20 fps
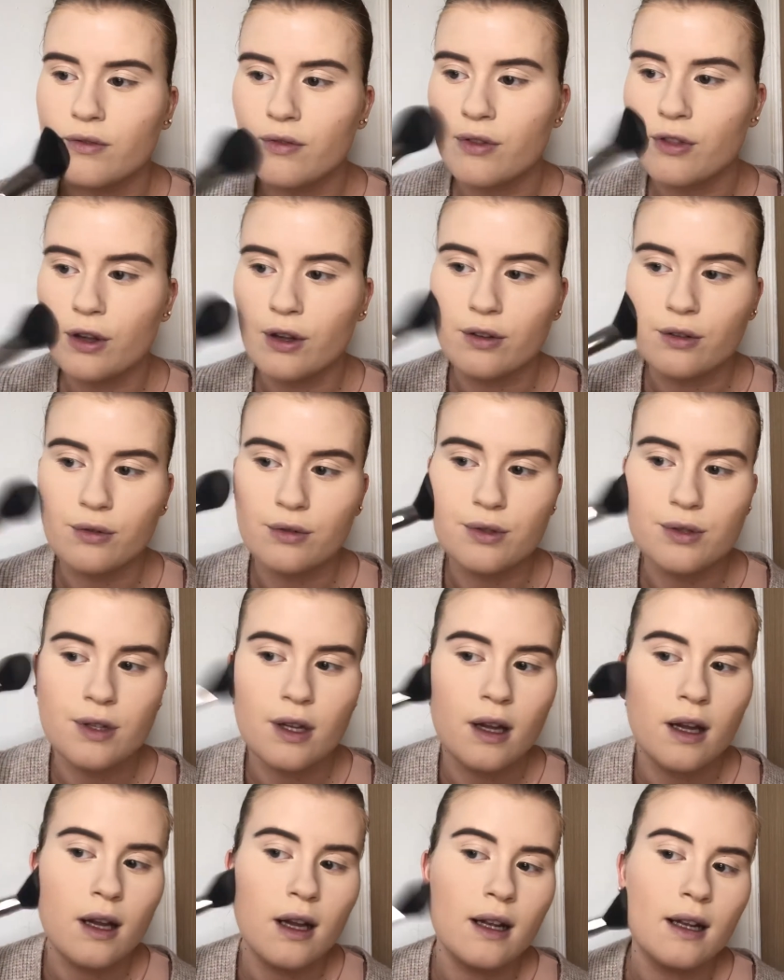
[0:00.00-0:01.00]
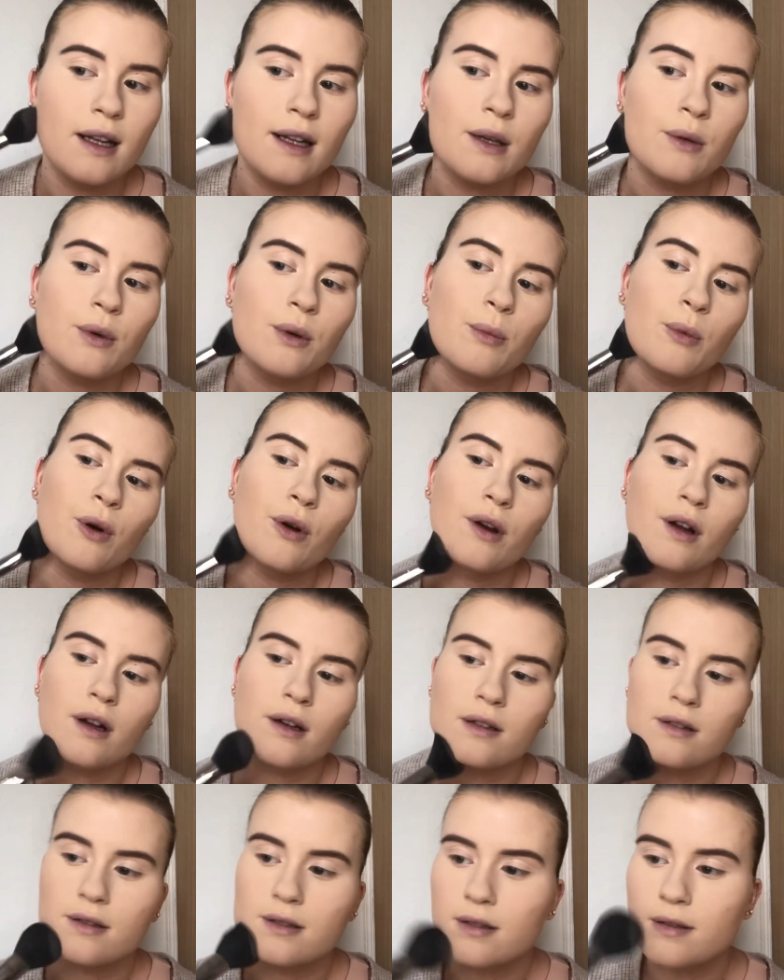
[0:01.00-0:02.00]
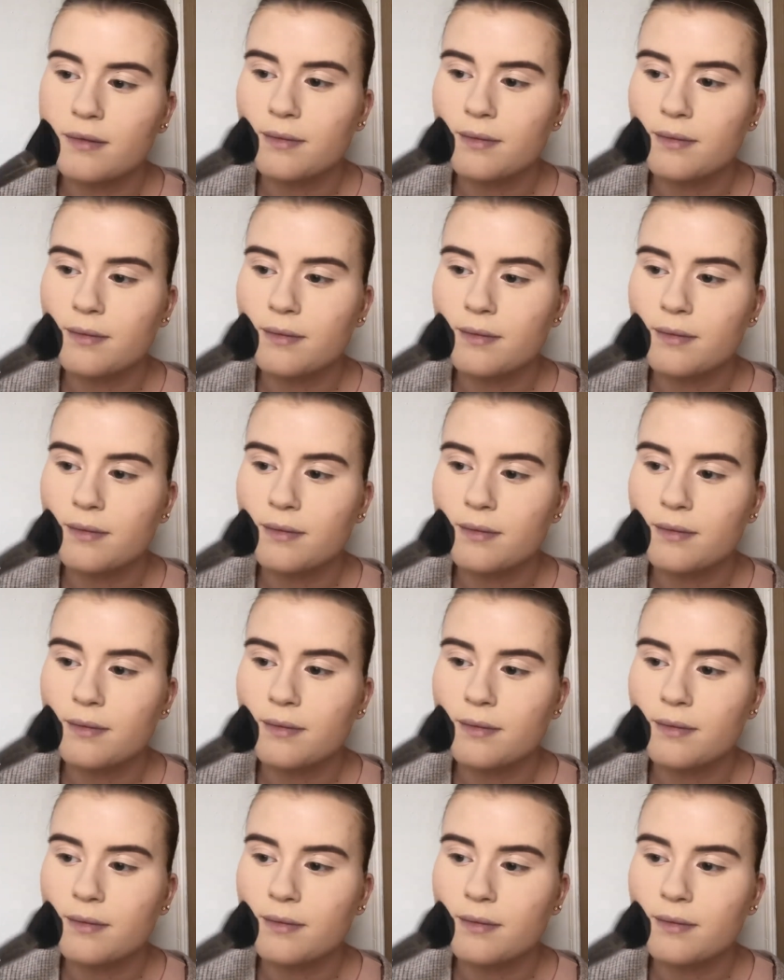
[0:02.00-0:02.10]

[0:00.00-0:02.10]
those liquid products.